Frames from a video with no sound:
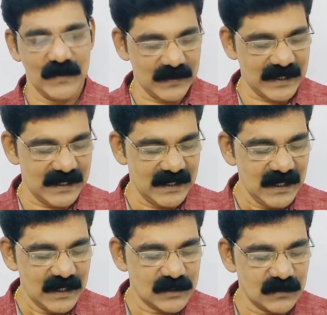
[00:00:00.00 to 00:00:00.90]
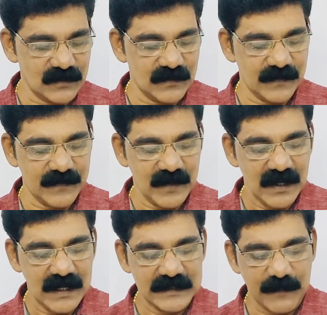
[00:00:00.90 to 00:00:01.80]
Okay, so
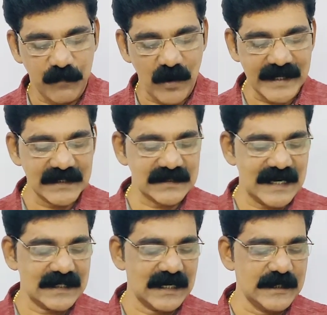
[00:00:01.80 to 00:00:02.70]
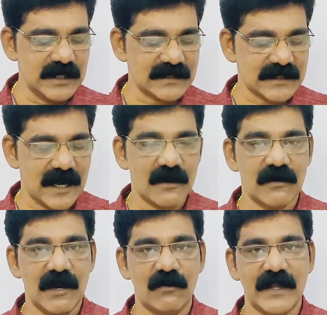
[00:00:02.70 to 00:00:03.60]
the point is that the little
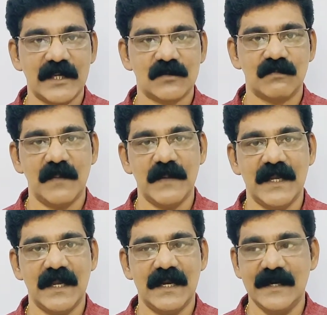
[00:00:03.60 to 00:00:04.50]
skunk loved his mummy.